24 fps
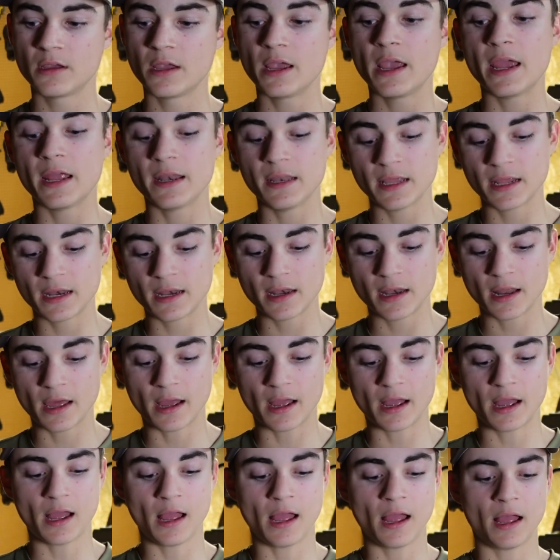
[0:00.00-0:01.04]
And then
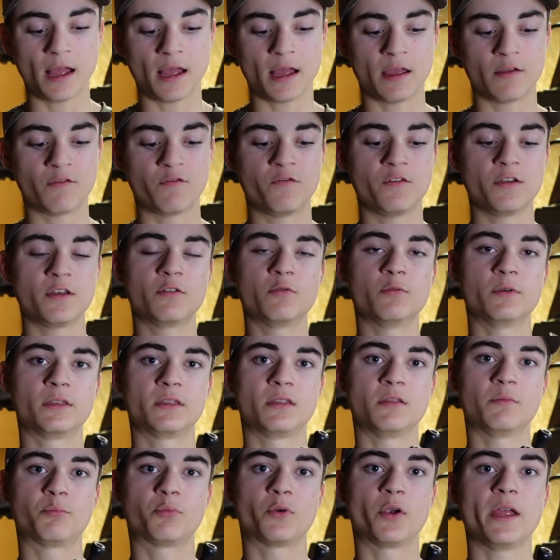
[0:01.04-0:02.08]
I fiddle with
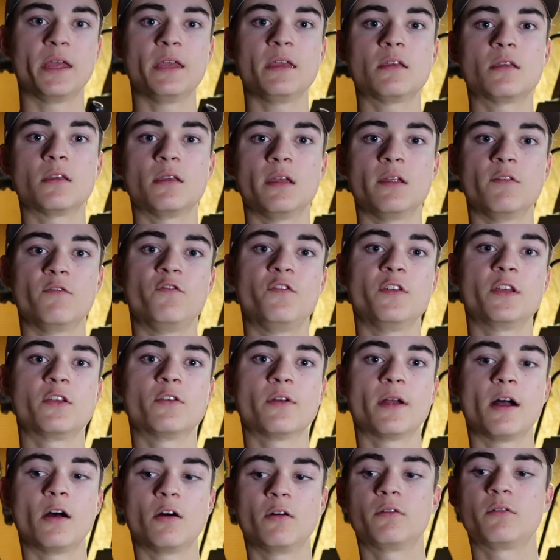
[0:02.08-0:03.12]
the brake and figure
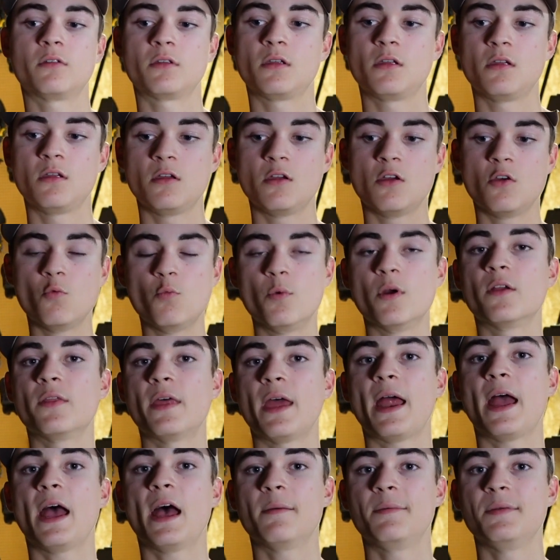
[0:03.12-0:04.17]
out where
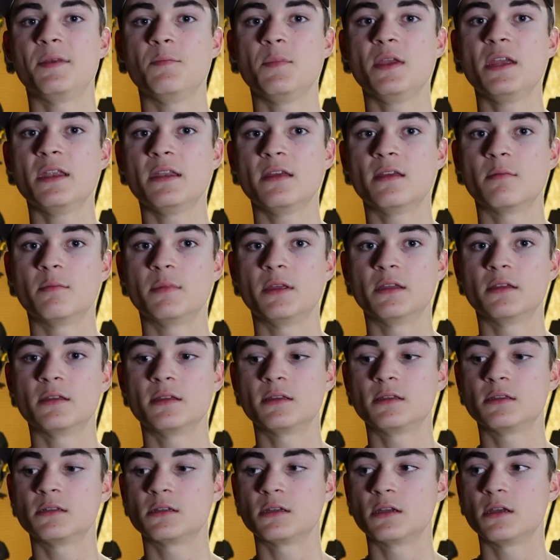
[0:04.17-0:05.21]
that happy medium
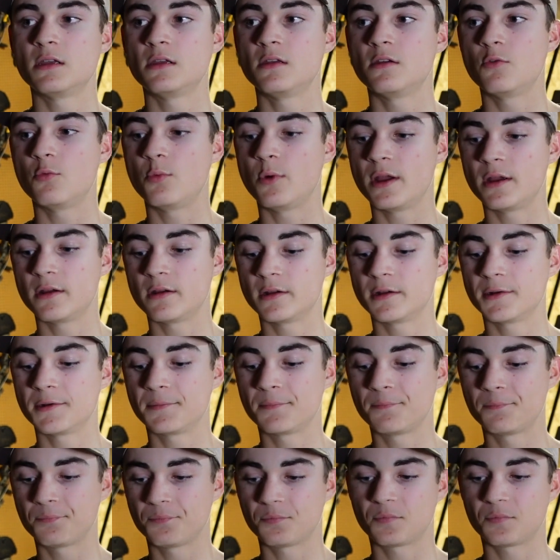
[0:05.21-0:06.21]
is, where